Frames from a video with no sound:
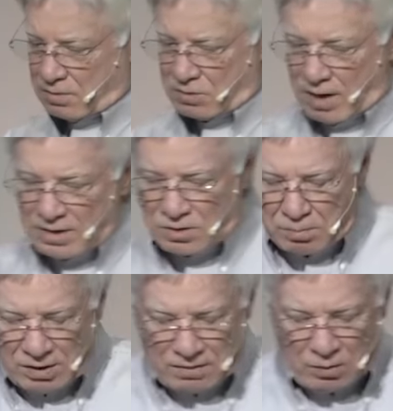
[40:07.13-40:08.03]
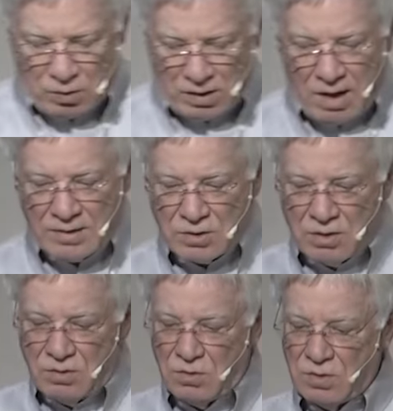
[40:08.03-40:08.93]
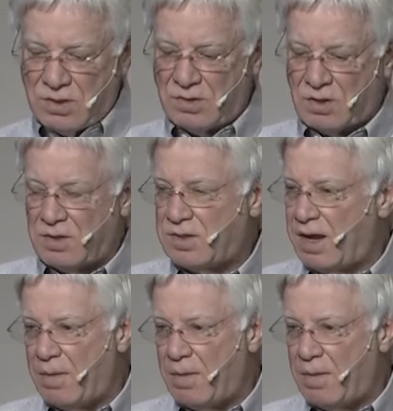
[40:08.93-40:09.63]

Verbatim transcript: So I just believe that what God's going to do is He's going to say,